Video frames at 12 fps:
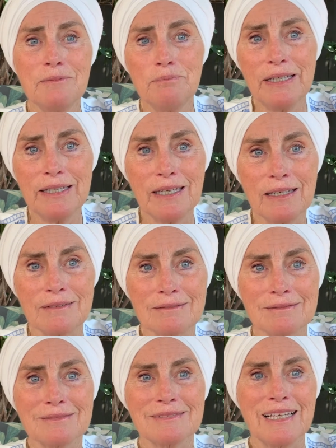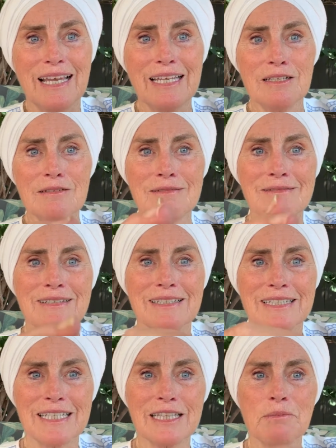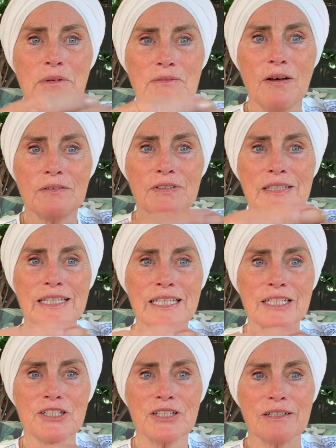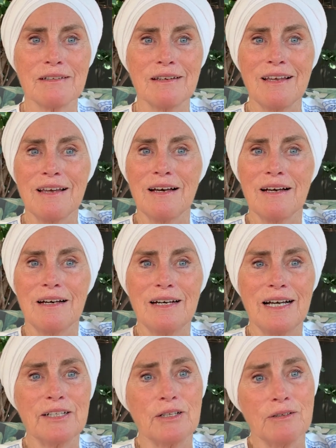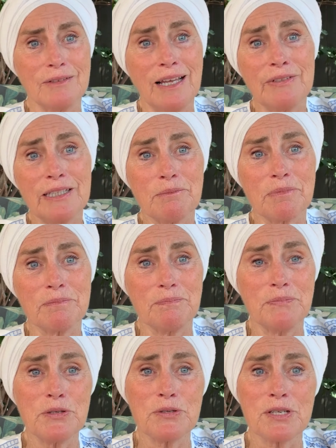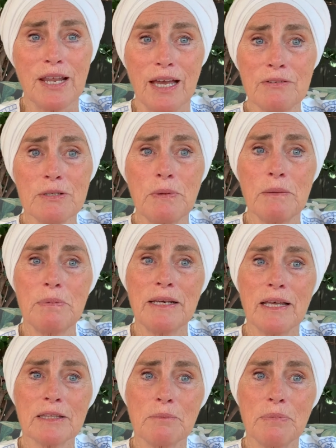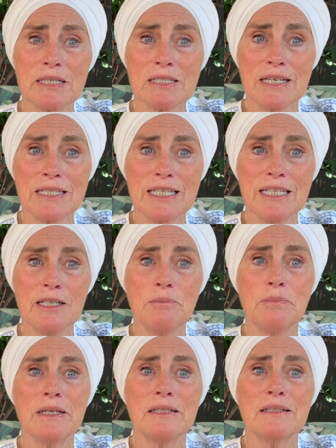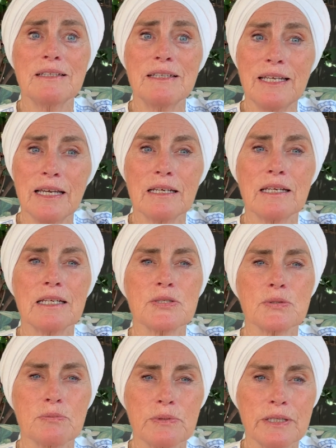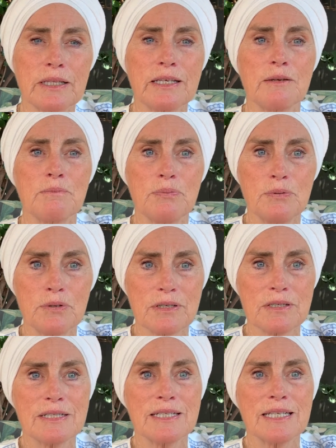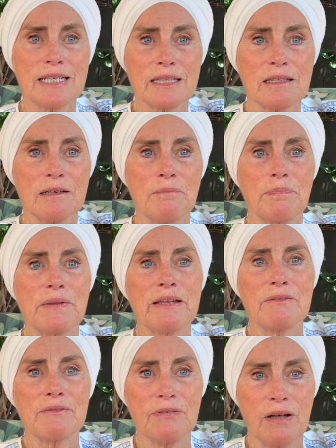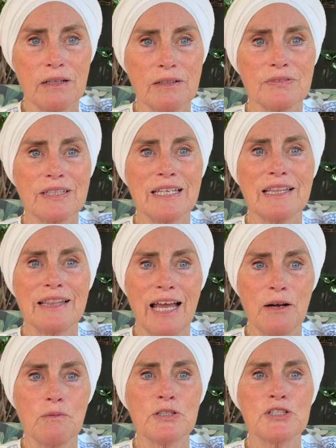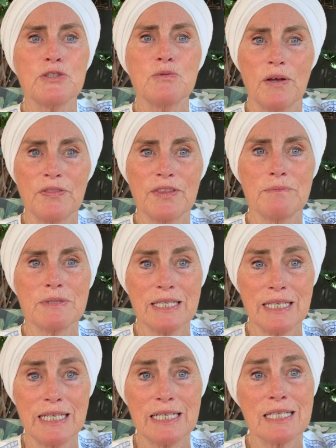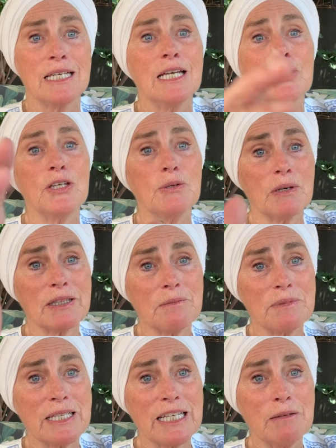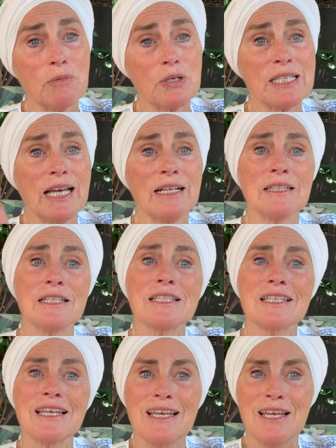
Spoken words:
in baking, and get them involved in the kitchen. I know having them use knives may be not the best idea, but yet it's really important to get them involved in that which you want them to eat. You want them to eat more salads,